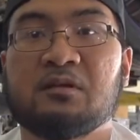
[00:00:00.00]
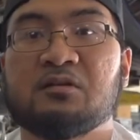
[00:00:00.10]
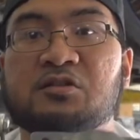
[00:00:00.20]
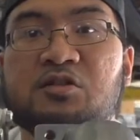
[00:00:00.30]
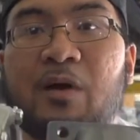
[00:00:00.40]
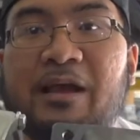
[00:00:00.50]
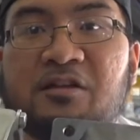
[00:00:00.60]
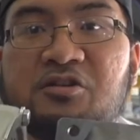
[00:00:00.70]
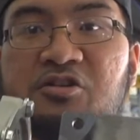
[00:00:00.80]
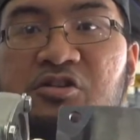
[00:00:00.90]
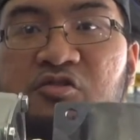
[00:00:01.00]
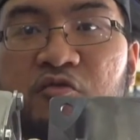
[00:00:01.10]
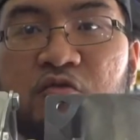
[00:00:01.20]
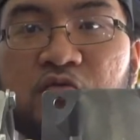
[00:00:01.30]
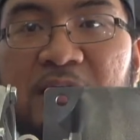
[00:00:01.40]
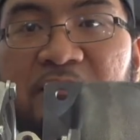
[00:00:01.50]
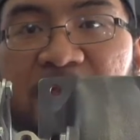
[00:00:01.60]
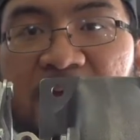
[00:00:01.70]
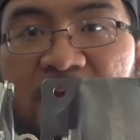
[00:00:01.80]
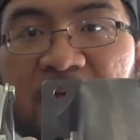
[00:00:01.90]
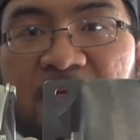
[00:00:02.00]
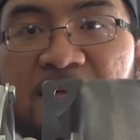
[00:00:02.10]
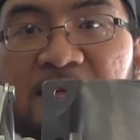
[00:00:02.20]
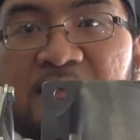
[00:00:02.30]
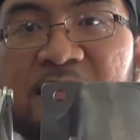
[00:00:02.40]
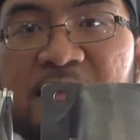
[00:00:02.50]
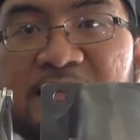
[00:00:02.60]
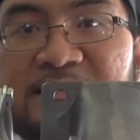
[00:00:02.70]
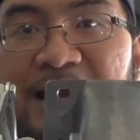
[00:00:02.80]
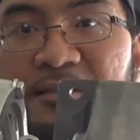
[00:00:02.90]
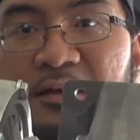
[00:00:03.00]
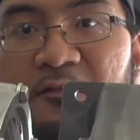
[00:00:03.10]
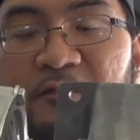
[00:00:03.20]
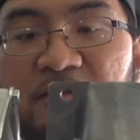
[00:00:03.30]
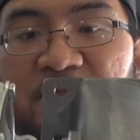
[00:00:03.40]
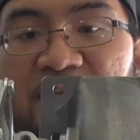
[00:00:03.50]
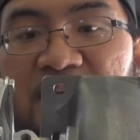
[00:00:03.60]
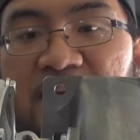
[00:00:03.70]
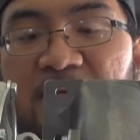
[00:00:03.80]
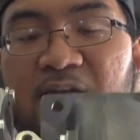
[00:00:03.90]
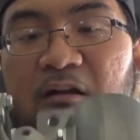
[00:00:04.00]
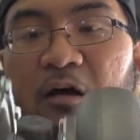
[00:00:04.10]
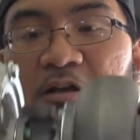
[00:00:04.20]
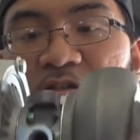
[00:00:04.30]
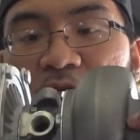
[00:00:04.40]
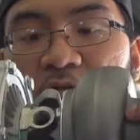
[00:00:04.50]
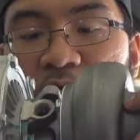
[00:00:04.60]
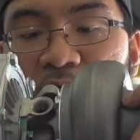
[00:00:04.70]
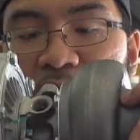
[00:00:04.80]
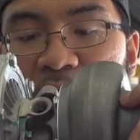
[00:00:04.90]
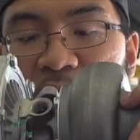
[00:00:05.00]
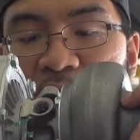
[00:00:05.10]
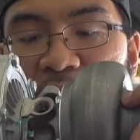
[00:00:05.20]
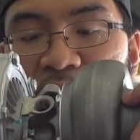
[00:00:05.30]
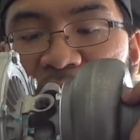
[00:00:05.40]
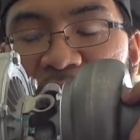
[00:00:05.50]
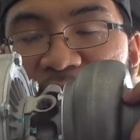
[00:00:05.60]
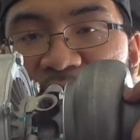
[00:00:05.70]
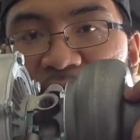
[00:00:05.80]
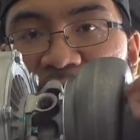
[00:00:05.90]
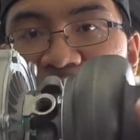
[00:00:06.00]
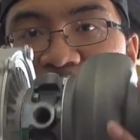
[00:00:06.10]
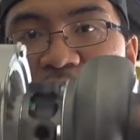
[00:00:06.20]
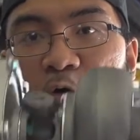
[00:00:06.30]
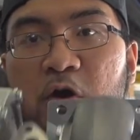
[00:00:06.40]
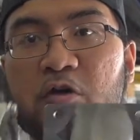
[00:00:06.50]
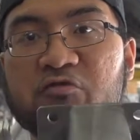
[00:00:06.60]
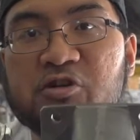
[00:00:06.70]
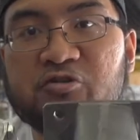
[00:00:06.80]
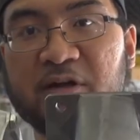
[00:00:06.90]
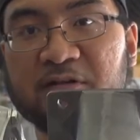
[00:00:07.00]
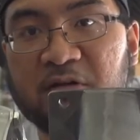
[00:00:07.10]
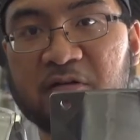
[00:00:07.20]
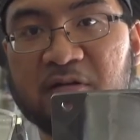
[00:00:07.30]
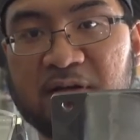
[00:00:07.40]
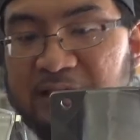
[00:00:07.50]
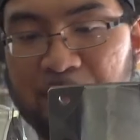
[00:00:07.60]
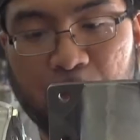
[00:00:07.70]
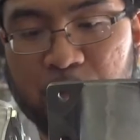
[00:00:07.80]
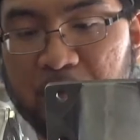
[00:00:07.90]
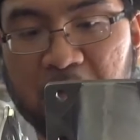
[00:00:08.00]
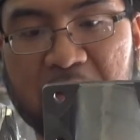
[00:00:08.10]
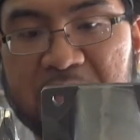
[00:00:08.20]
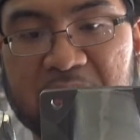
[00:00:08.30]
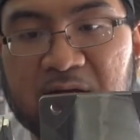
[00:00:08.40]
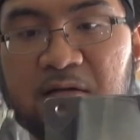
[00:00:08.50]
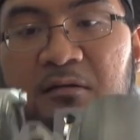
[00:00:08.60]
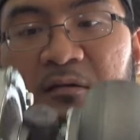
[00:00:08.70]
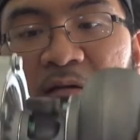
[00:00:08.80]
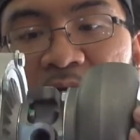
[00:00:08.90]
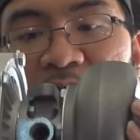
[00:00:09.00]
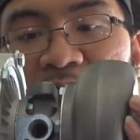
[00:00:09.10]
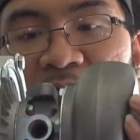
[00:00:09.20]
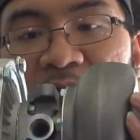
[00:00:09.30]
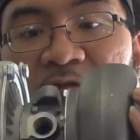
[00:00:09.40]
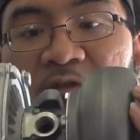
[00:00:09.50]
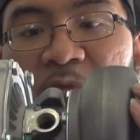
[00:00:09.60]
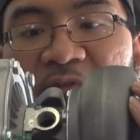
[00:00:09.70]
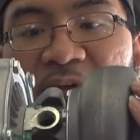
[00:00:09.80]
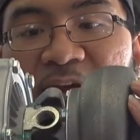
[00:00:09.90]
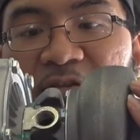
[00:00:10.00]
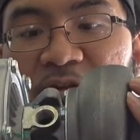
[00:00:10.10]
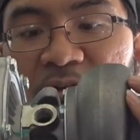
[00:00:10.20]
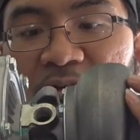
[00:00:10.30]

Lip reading: So I can just screw a fitting inside there for the feed. And it also has a oil restrictor. It came with one already from the factory.